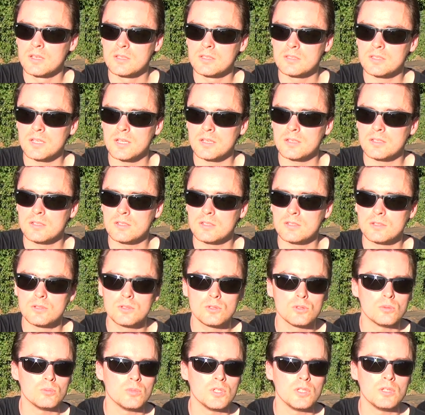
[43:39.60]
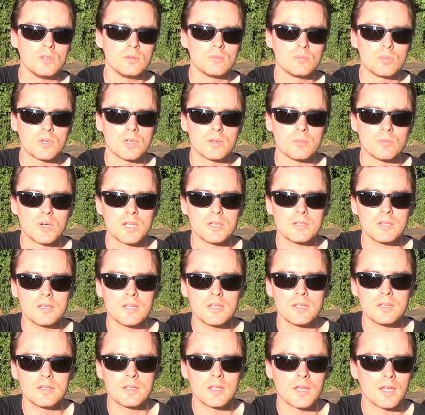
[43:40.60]
Send it in to me by
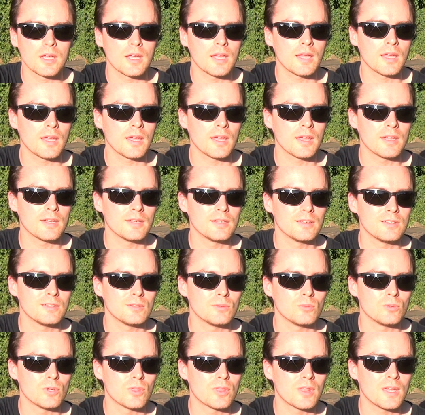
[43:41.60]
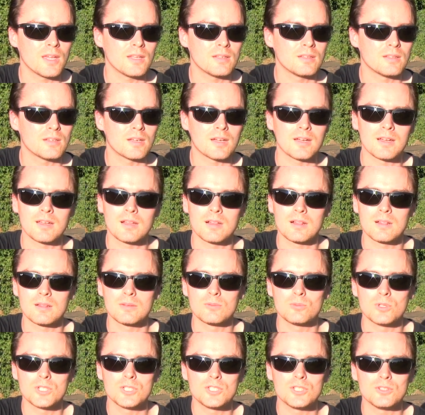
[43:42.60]
Monday. And with that,
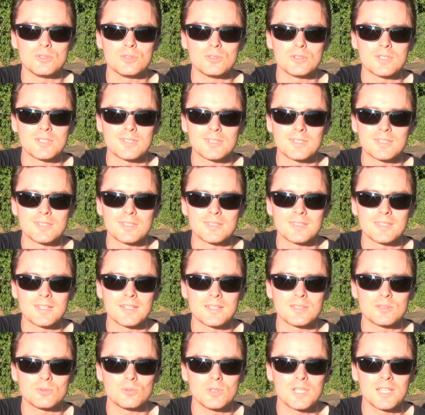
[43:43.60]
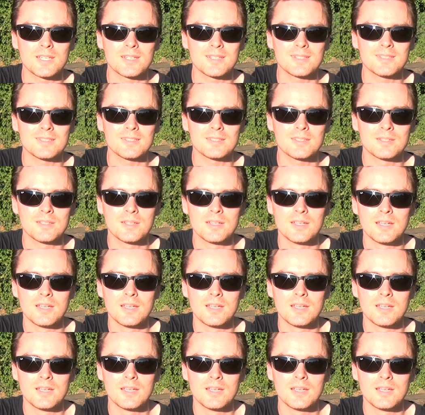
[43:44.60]
I'll wish you a nice weekend.